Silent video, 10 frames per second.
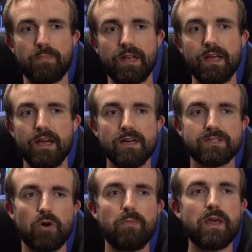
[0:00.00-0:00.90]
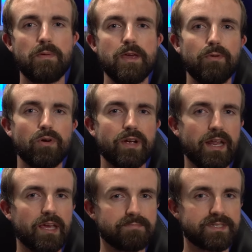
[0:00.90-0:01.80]
but so many people are
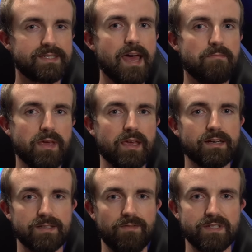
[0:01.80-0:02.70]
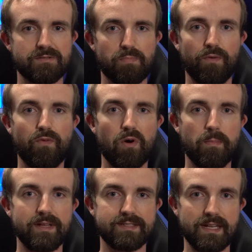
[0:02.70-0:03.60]
getting upset because of its
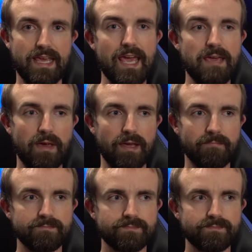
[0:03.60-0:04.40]
performance in gaming.